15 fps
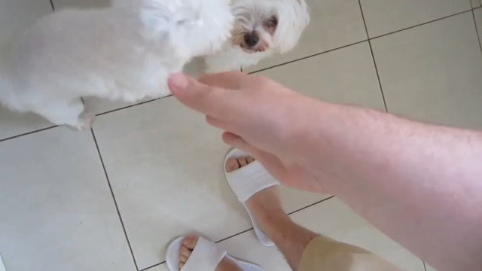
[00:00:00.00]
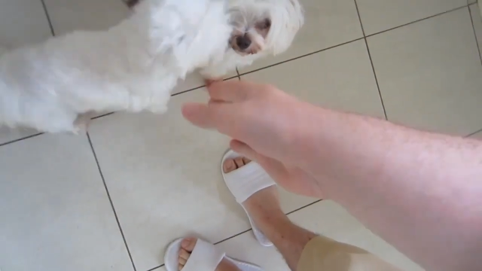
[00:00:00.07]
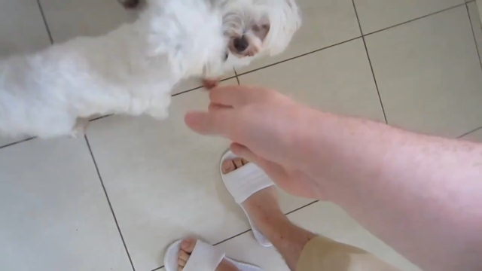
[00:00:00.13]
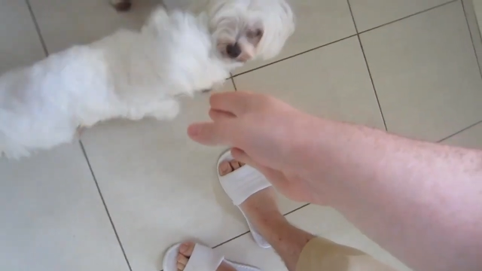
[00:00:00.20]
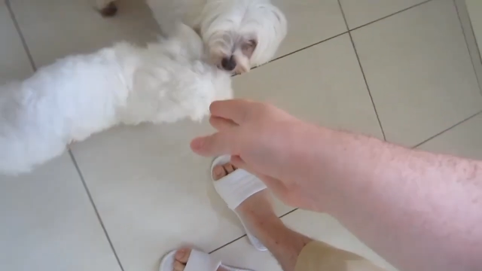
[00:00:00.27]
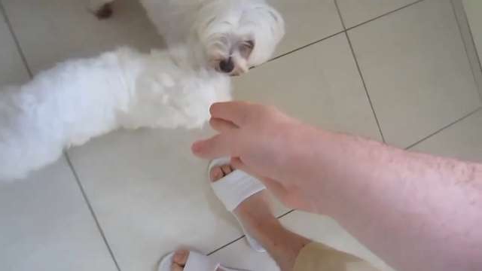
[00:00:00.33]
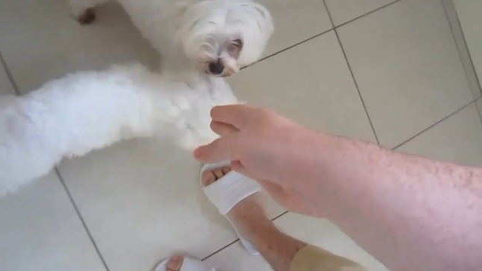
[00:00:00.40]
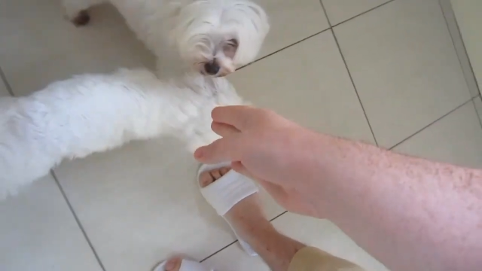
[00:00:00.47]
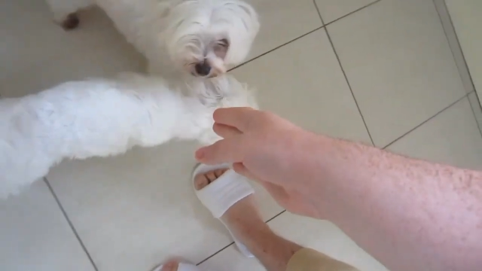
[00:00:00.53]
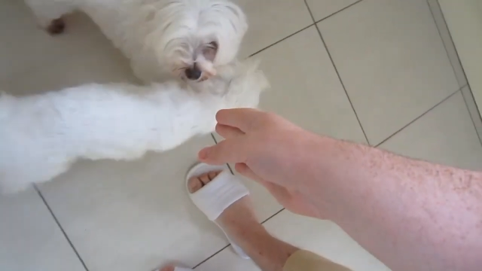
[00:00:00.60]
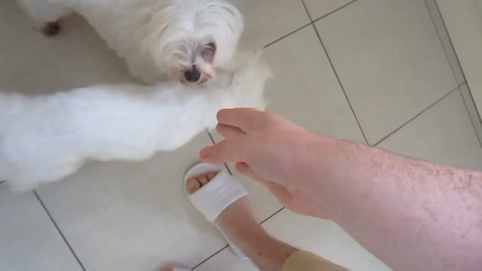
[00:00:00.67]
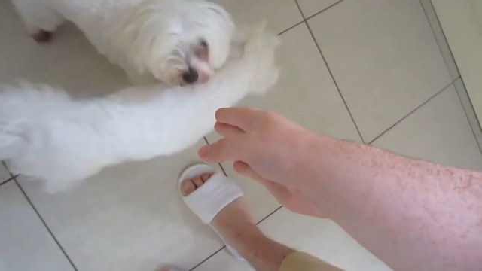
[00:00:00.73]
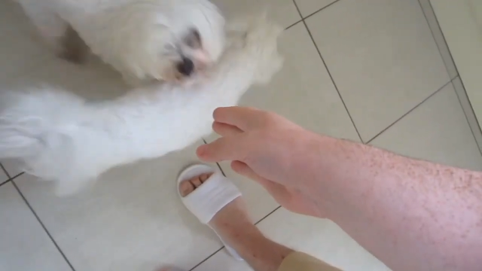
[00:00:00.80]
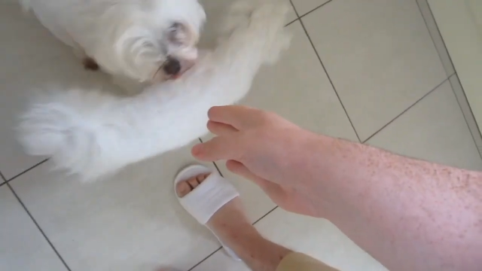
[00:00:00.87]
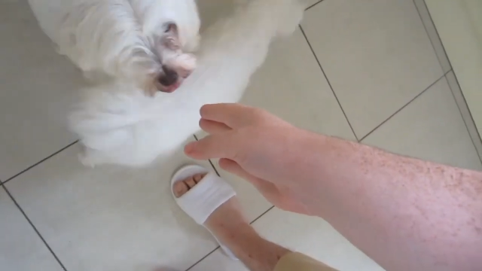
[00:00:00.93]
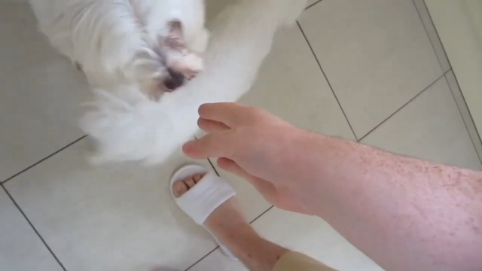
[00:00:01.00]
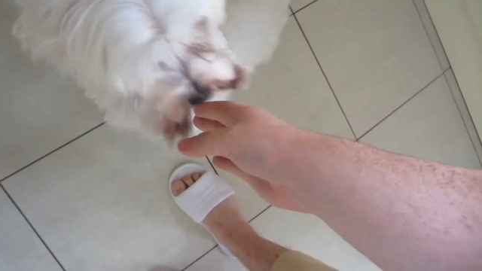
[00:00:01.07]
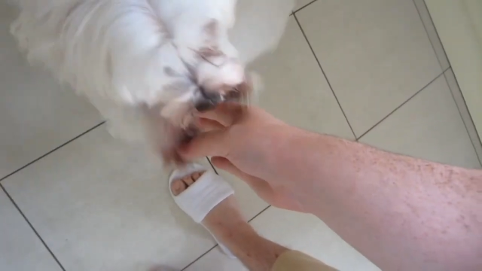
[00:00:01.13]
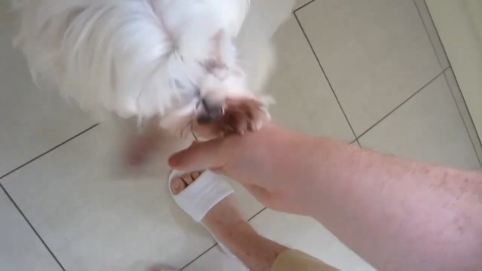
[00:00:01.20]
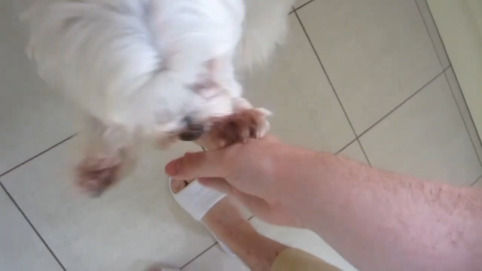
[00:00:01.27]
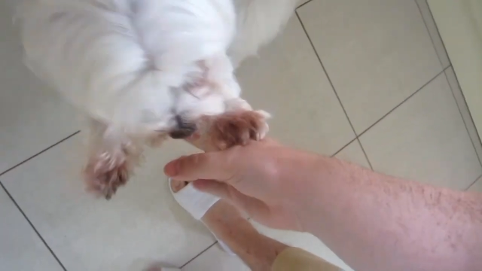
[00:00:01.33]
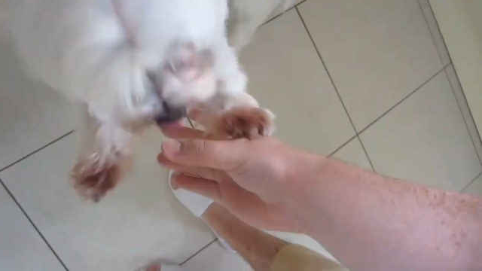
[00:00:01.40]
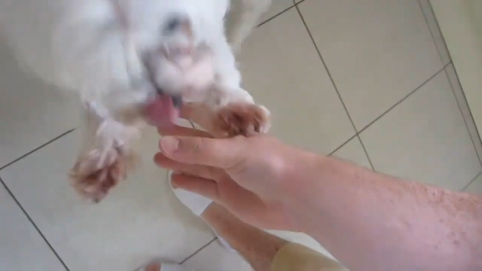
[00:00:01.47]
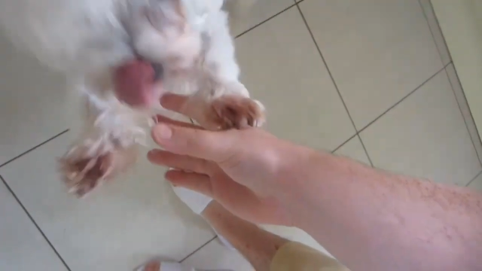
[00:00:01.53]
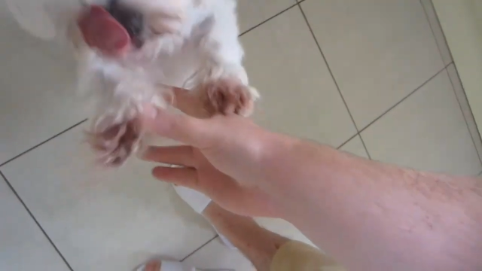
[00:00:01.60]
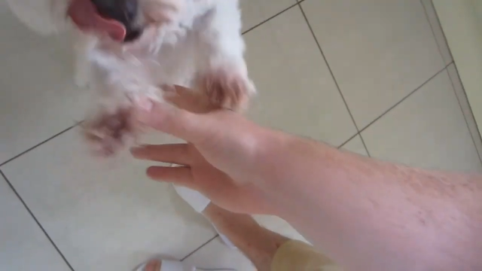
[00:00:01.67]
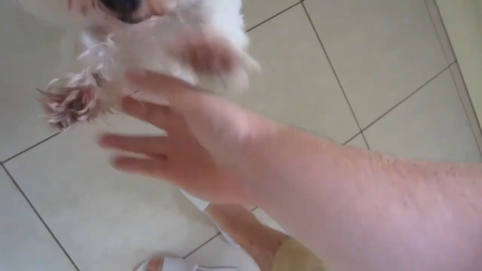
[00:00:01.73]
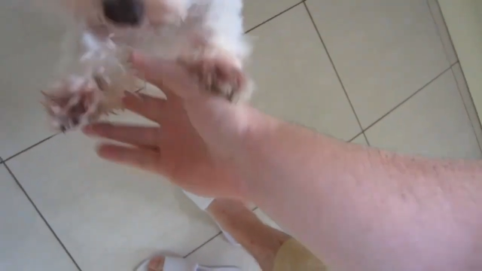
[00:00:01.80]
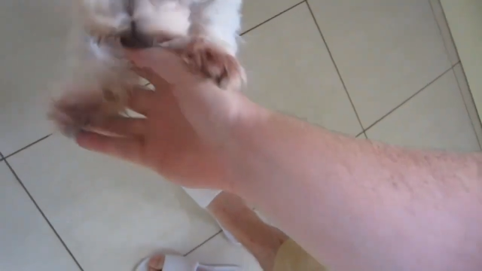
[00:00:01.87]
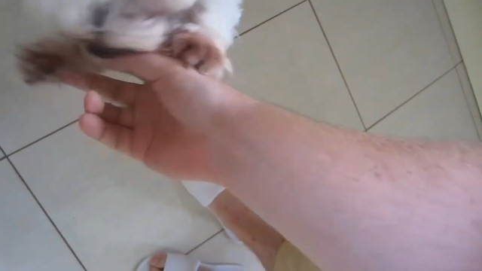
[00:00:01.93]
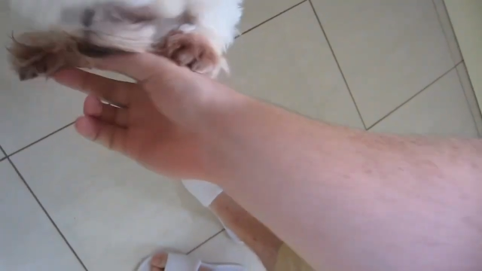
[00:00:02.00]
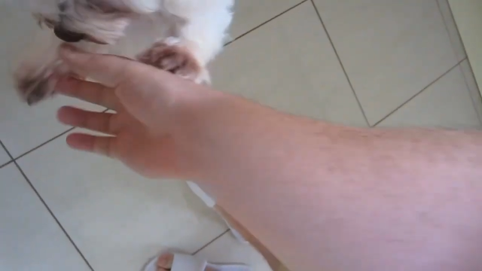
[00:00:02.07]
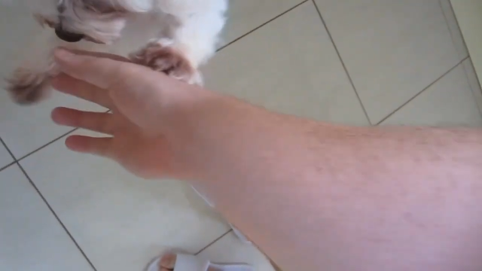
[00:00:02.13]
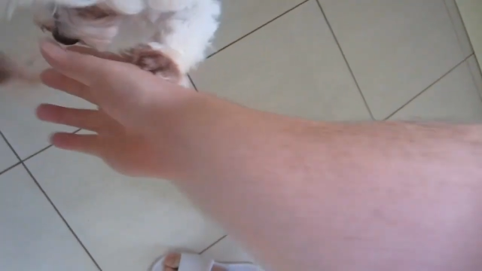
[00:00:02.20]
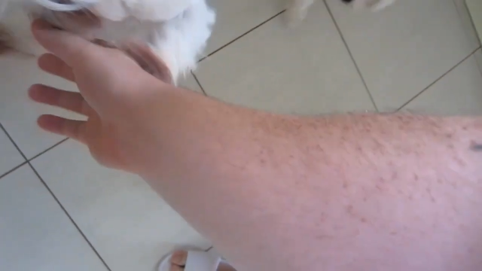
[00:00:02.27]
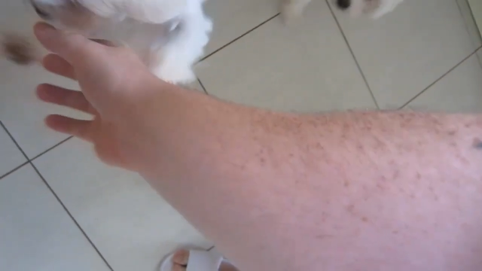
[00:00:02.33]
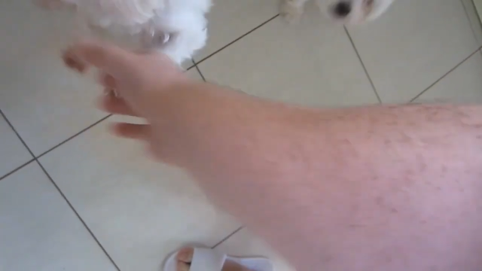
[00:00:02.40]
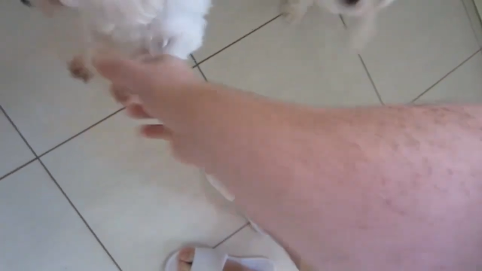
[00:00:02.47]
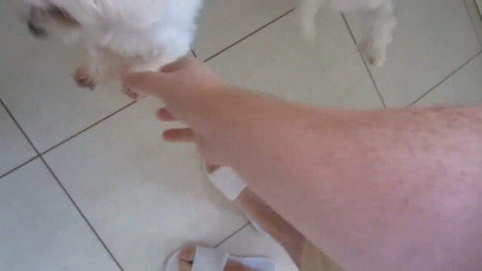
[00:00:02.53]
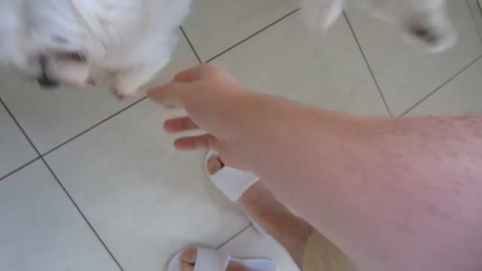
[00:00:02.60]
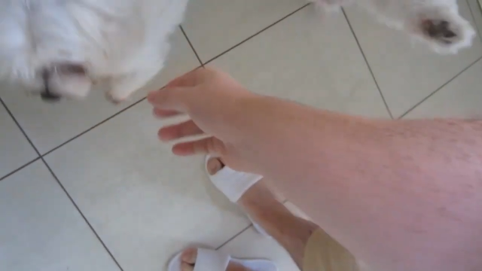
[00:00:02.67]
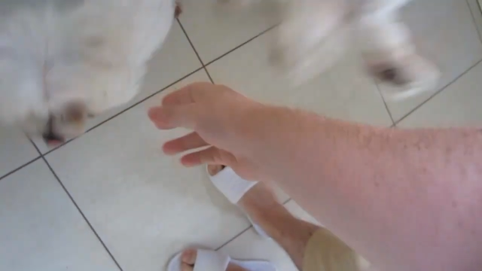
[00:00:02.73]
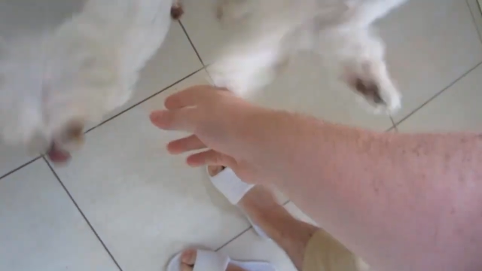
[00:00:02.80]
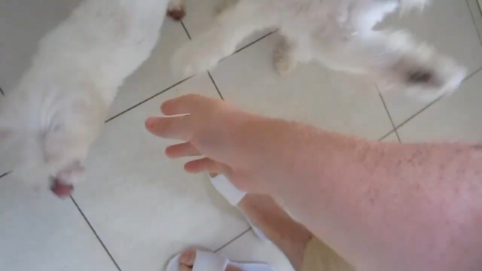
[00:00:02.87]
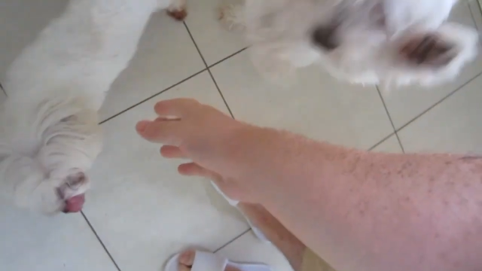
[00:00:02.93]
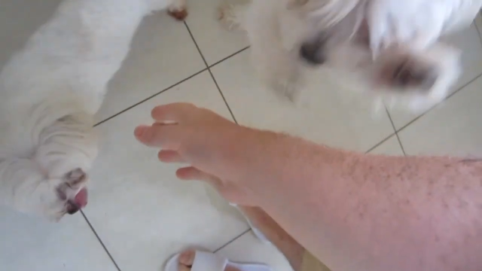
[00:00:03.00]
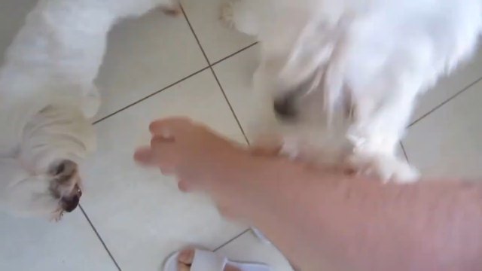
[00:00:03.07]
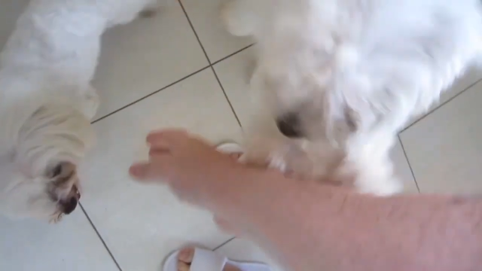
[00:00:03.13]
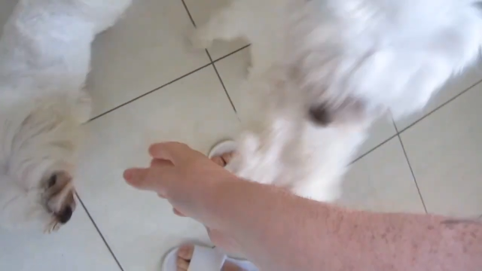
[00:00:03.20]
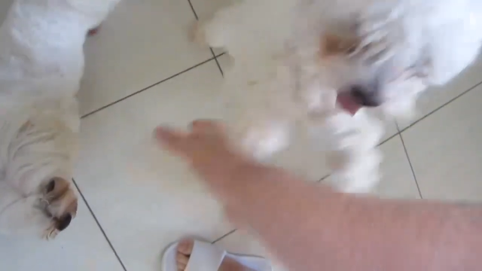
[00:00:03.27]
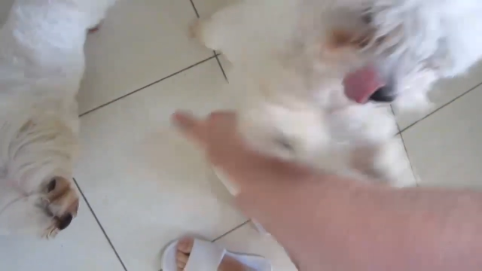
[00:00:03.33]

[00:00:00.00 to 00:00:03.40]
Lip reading: (no speaker visible)